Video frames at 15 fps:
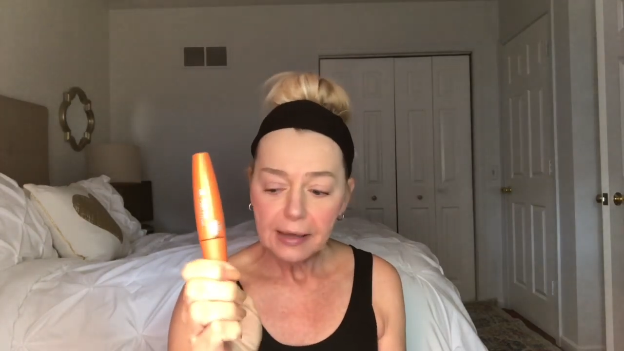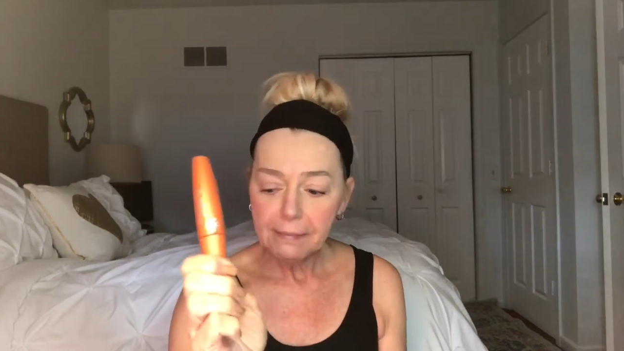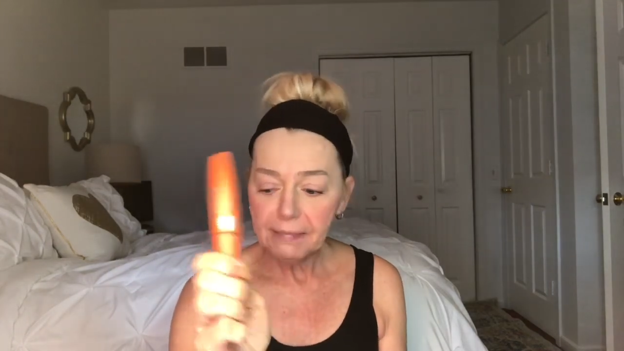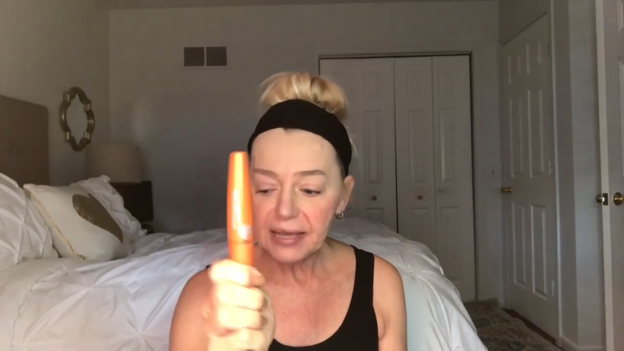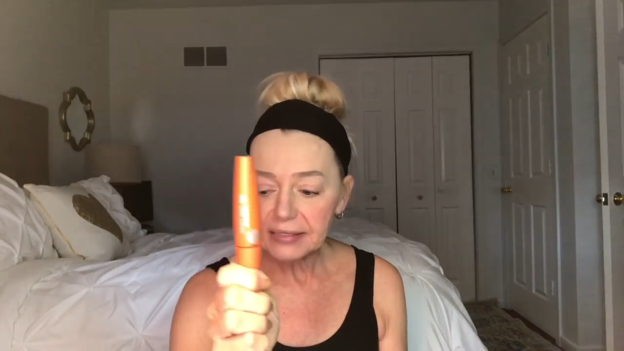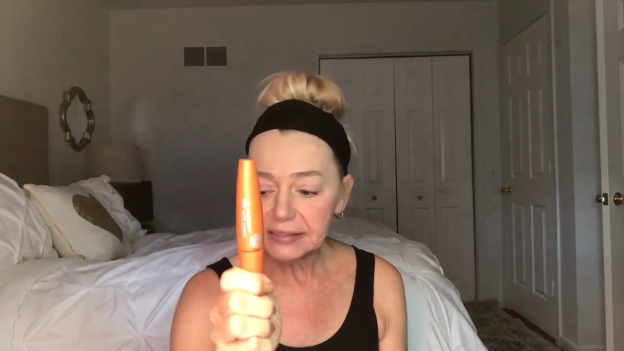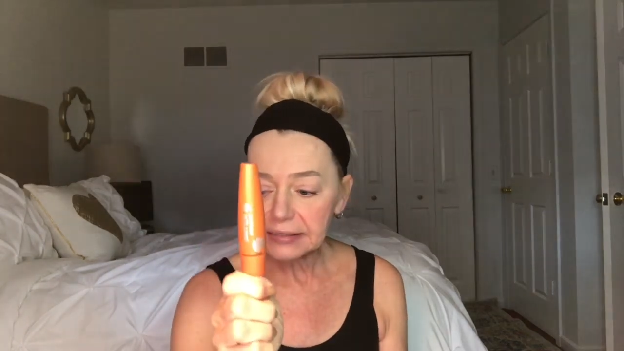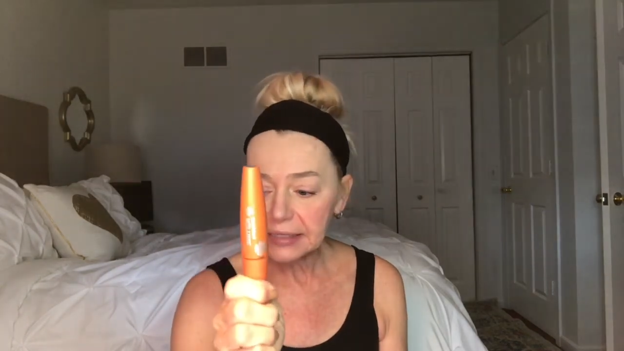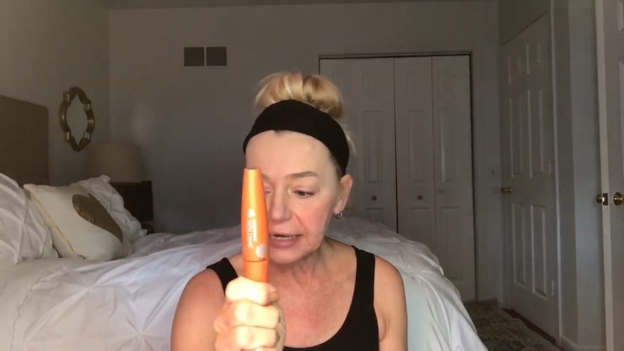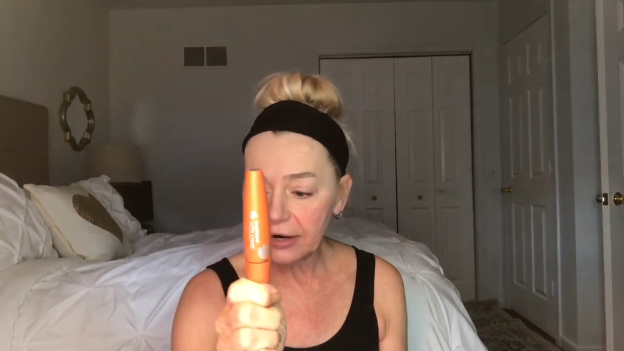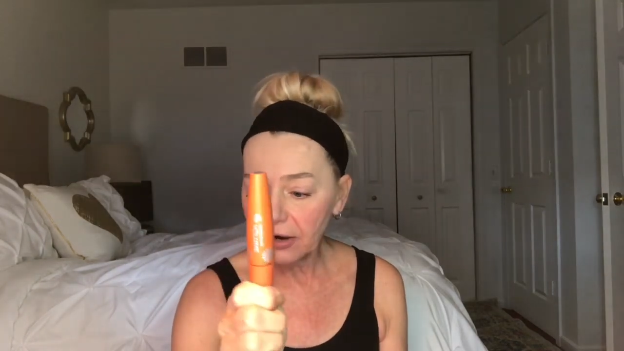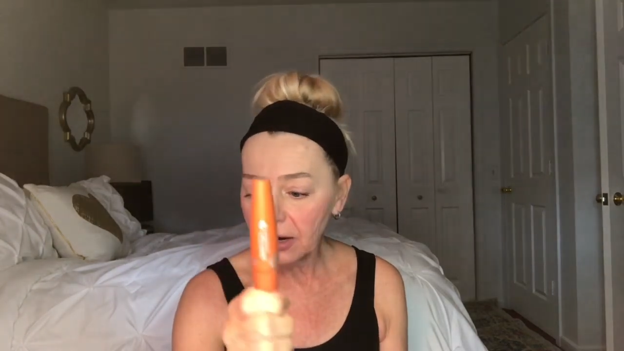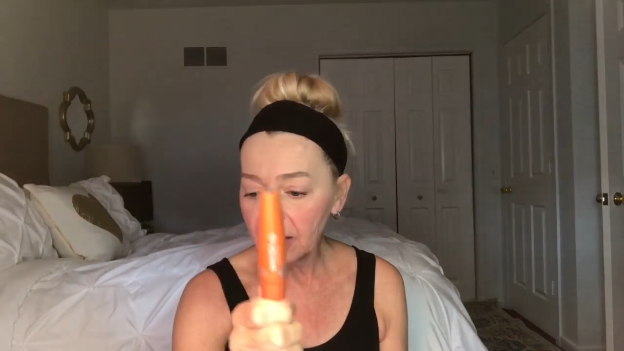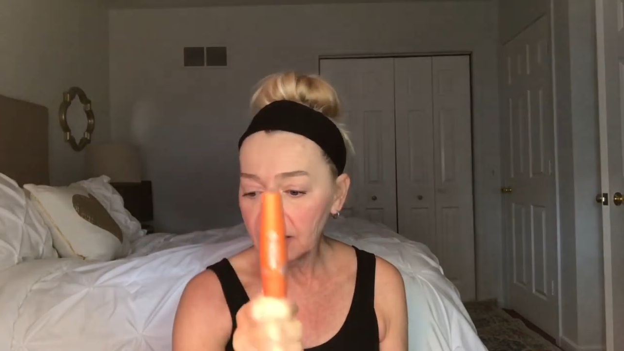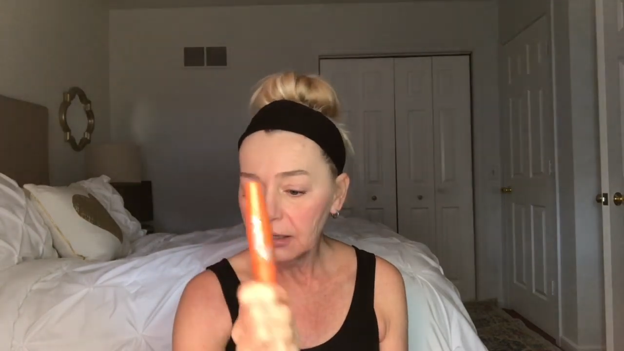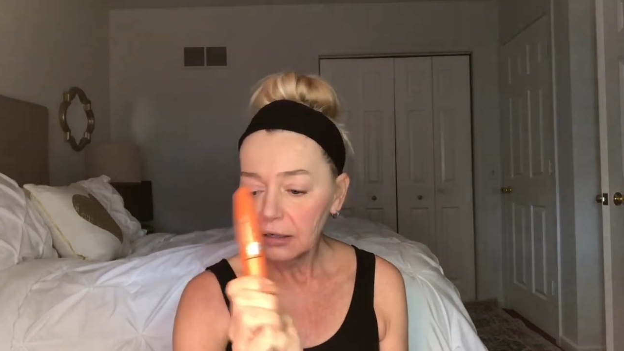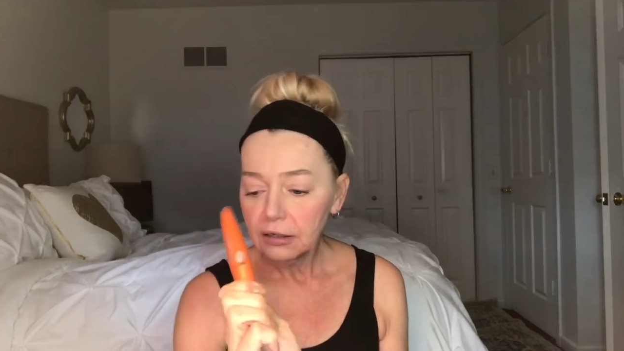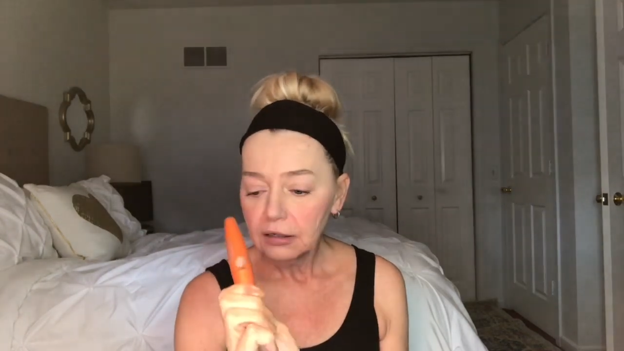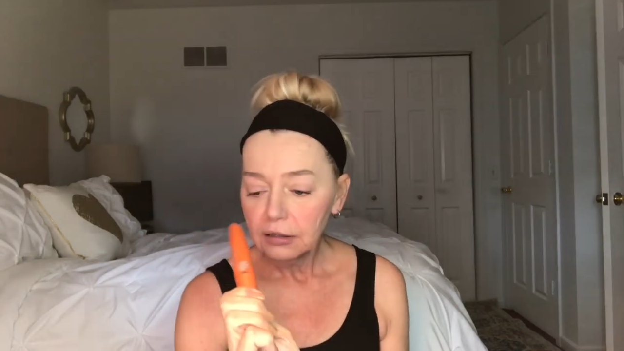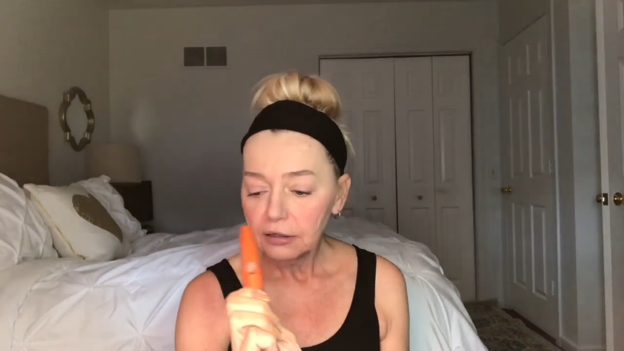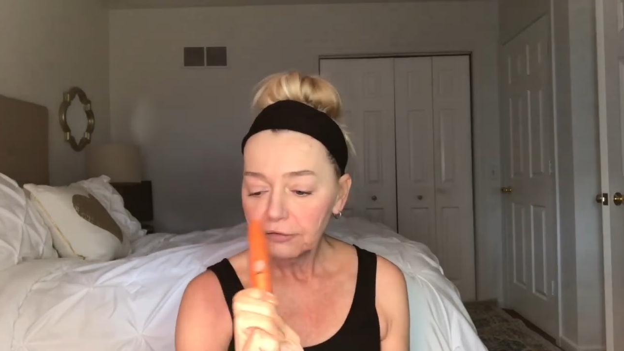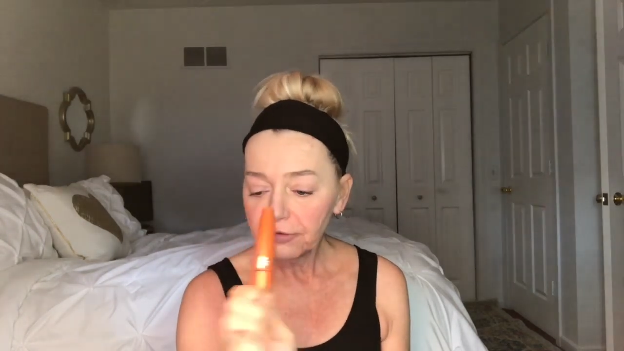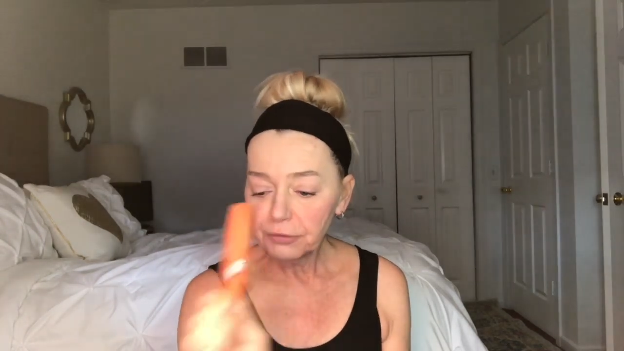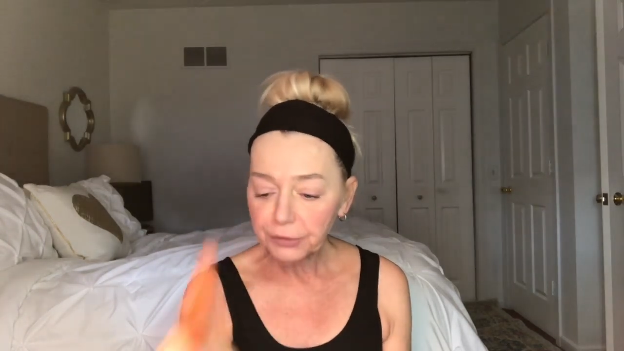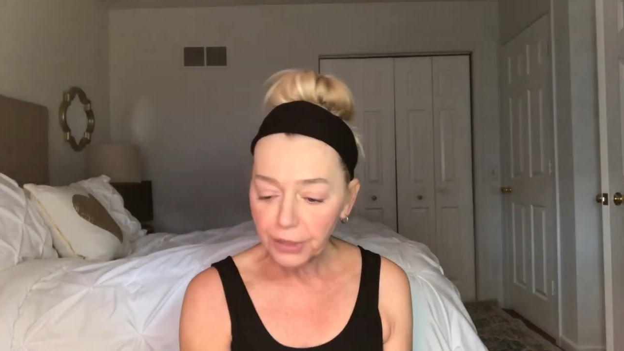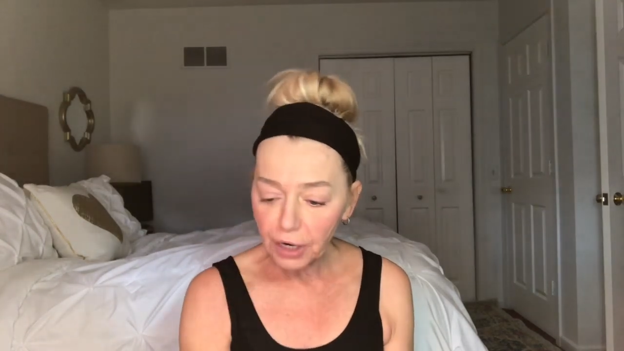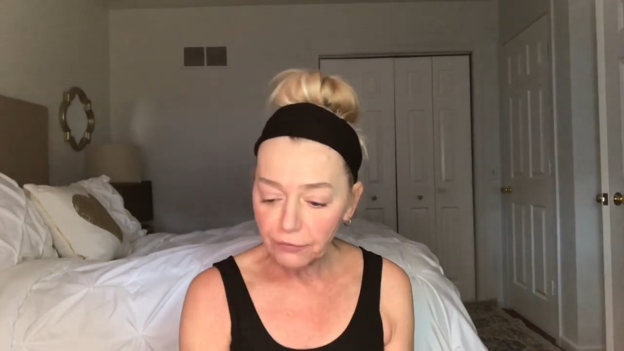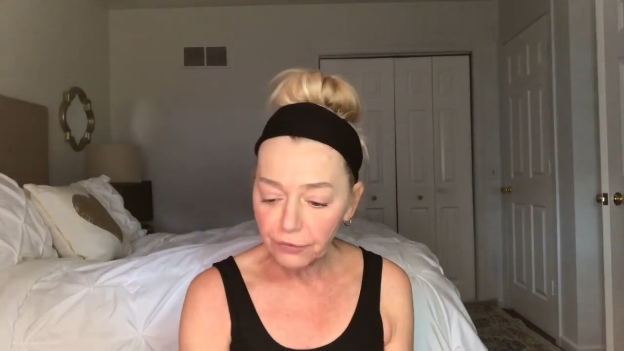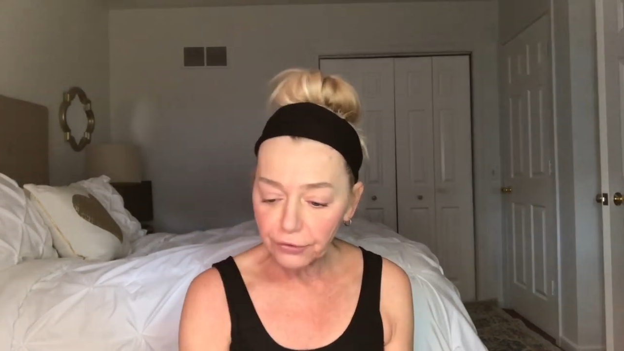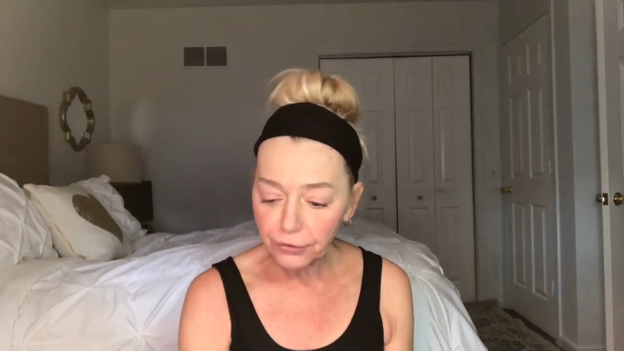Mascara from
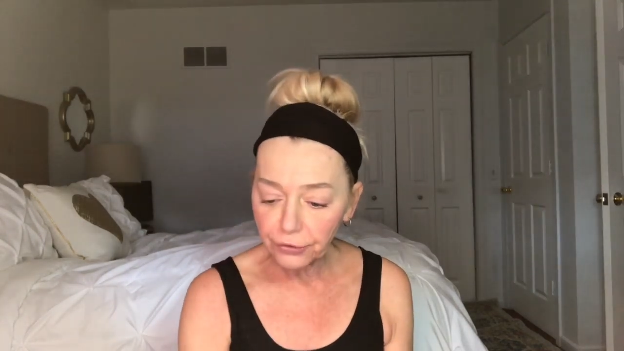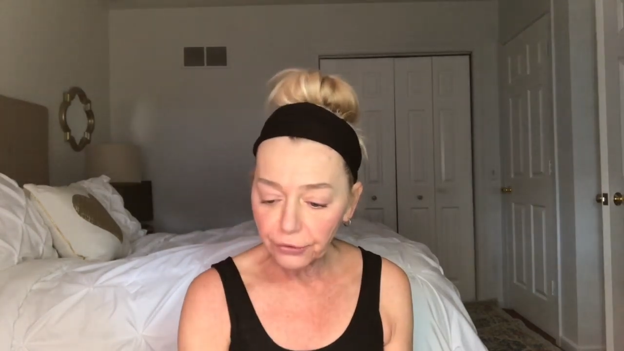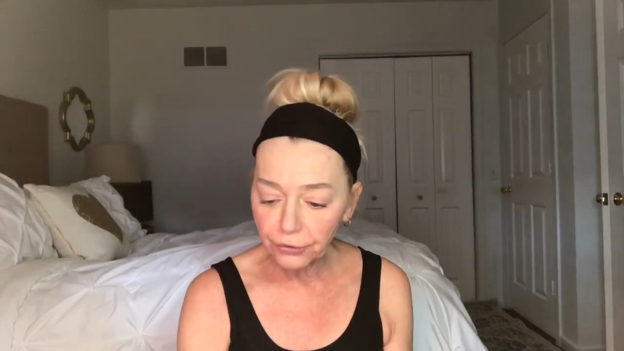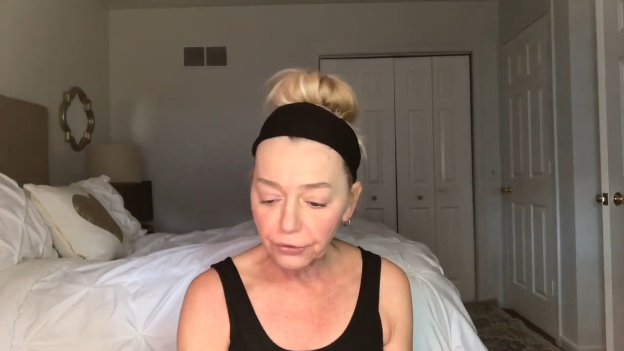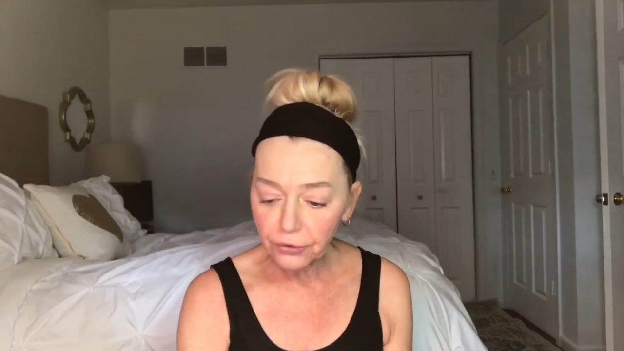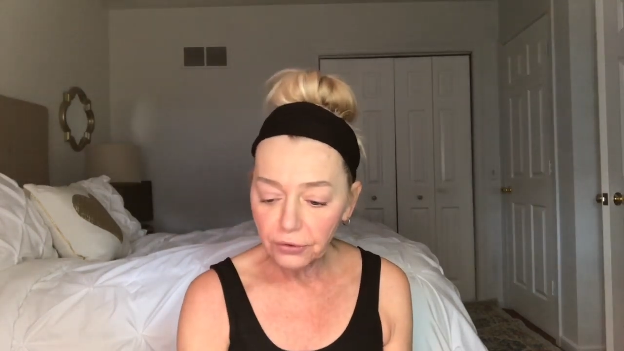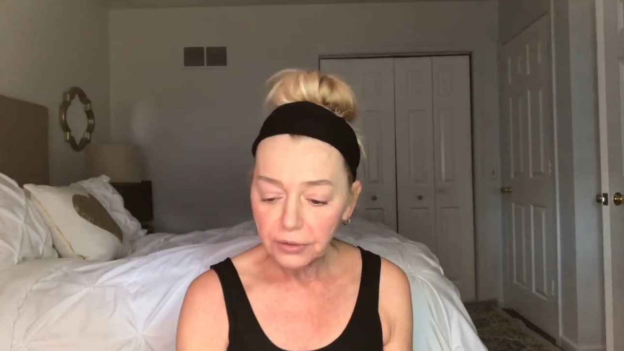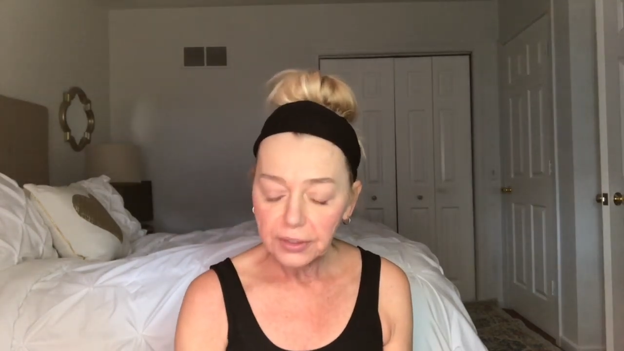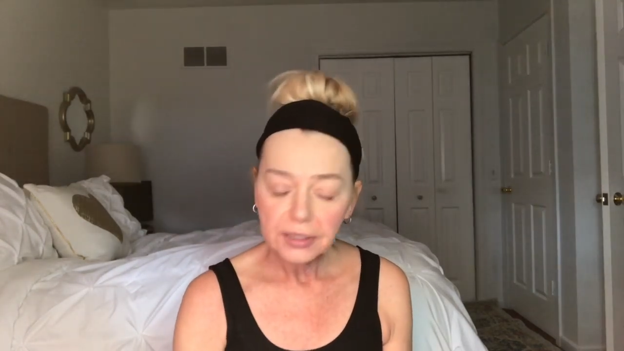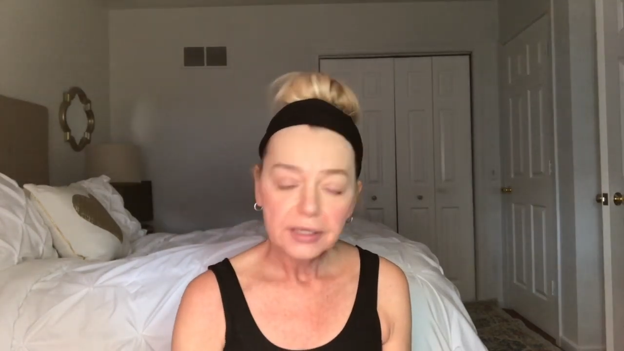CoverGirl.